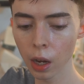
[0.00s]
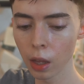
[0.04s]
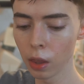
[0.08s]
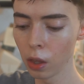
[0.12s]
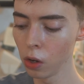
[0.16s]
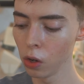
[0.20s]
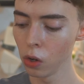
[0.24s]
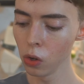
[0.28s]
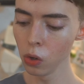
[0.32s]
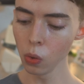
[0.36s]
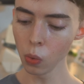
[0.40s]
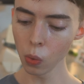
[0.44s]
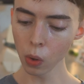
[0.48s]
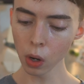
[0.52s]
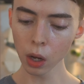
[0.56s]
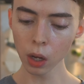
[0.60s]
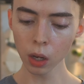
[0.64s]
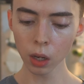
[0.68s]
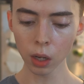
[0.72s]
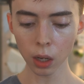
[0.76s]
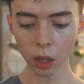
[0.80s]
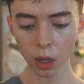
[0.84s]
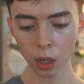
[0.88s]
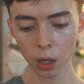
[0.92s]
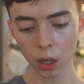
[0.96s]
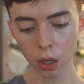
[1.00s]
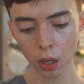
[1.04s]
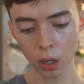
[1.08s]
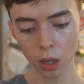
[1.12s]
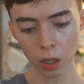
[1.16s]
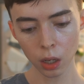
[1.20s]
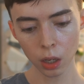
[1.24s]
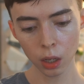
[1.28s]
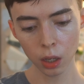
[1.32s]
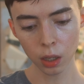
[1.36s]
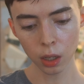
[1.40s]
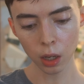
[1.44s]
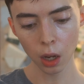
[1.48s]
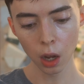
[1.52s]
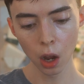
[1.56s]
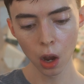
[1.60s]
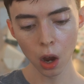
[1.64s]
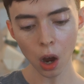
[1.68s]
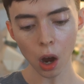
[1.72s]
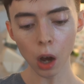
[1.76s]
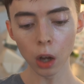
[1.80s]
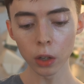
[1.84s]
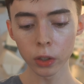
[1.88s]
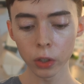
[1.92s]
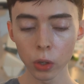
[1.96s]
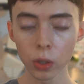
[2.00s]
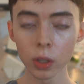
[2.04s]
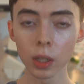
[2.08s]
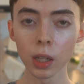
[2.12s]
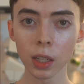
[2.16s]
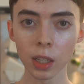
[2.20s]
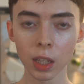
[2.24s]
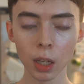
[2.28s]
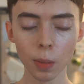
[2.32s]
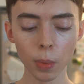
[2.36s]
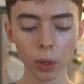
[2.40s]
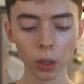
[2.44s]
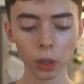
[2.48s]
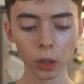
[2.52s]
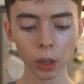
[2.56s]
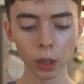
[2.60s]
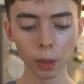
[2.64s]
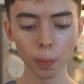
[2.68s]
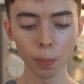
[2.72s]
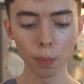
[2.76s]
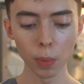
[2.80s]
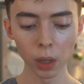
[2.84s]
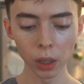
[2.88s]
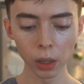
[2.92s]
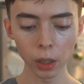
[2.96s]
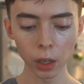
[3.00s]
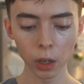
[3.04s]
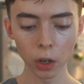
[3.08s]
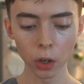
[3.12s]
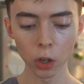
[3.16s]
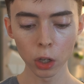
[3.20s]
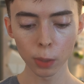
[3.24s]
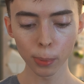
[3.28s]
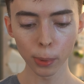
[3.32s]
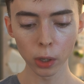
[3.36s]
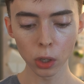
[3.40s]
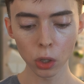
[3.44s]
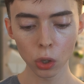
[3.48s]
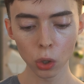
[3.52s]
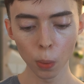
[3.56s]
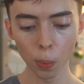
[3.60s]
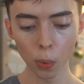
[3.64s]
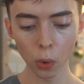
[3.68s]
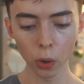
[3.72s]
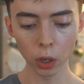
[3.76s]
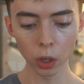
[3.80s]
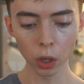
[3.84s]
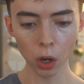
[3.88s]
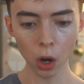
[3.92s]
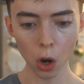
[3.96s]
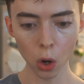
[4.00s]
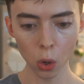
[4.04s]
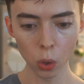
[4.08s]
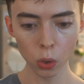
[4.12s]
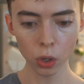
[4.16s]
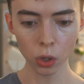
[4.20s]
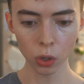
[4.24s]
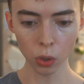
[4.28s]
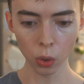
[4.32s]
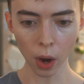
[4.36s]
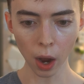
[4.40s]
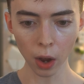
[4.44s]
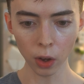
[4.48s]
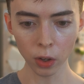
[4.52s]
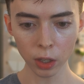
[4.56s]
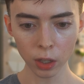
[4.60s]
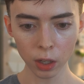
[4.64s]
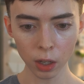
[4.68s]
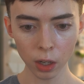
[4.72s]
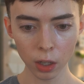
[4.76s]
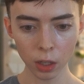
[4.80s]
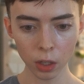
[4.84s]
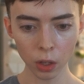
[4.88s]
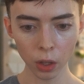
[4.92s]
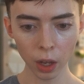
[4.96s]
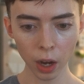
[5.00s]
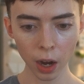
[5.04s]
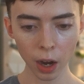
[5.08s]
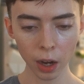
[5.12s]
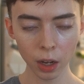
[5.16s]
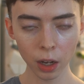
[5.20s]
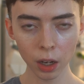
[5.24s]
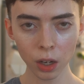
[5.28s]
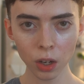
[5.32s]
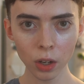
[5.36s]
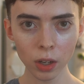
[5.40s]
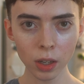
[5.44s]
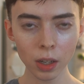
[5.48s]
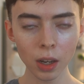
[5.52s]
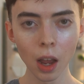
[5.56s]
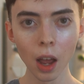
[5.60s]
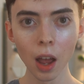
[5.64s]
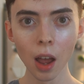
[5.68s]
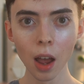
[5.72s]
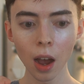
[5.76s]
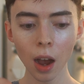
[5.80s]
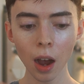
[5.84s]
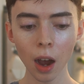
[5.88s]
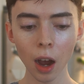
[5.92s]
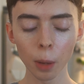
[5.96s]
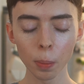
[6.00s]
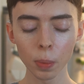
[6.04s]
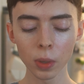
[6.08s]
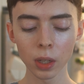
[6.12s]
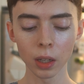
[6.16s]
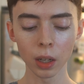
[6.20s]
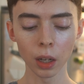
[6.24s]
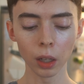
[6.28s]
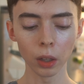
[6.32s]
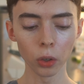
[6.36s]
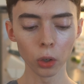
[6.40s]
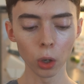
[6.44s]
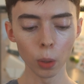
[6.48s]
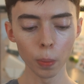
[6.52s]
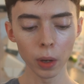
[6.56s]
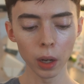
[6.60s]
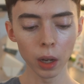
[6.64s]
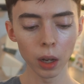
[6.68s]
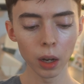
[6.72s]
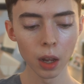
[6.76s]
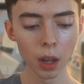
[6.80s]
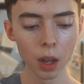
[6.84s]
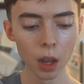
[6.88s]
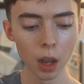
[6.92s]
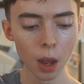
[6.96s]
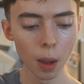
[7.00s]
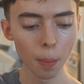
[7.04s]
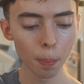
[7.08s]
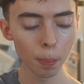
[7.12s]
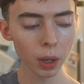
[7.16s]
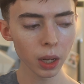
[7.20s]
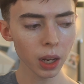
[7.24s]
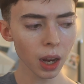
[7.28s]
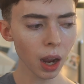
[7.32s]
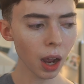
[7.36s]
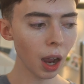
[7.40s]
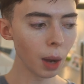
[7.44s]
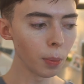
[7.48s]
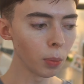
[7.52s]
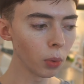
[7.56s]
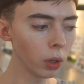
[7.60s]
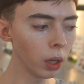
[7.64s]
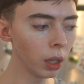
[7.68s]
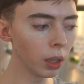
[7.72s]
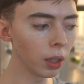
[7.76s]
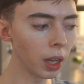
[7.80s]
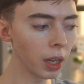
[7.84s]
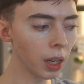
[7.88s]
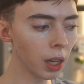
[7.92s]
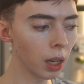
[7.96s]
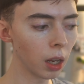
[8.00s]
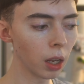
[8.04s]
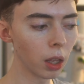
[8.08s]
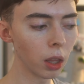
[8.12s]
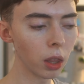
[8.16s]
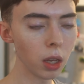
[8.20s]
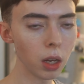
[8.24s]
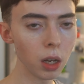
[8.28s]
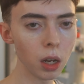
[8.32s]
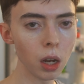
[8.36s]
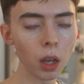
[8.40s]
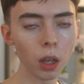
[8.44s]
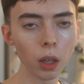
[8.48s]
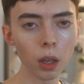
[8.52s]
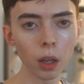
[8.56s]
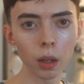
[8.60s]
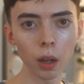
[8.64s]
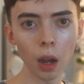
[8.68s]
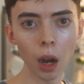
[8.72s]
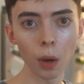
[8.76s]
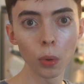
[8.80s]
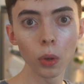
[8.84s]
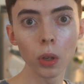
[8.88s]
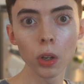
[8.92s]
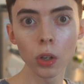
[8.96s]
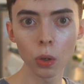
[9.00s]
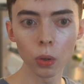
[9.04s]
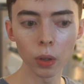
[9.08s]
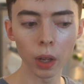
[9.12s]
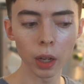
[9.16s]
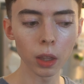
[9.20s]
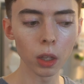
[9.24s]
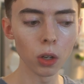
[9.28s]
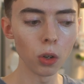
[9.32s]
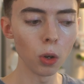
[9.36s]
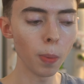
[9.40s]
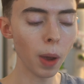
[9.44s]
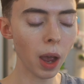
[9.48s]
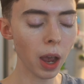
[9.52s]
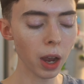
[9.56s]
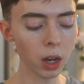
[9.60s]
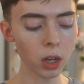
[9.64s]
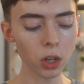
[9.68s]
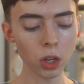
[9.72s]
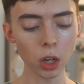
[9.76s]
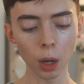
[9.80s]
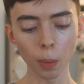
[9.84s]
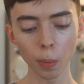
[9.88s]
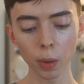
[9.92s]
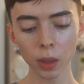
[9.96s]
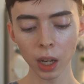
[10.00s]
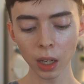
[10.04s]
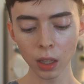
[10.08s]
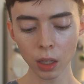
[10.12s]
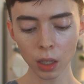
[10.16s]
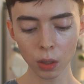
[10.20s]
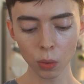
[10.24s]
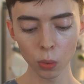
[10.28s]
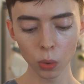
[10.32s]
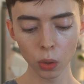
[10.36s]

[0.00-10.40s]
and the new one is also sixty milliliters, but two point oh two ounces. So they kind of just upped it a little bit. But yeah, I'm really liking the, I really do like the new packaging, but that's